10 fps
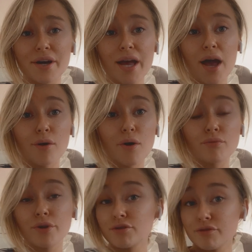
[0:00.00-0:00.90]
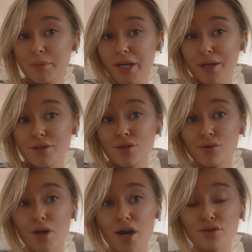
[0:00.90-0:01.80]
How rude of me to
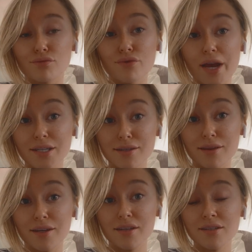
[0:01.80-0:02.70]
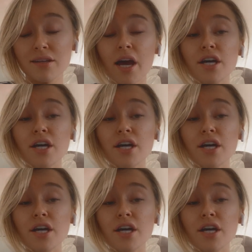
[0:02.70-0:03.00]
not rate these.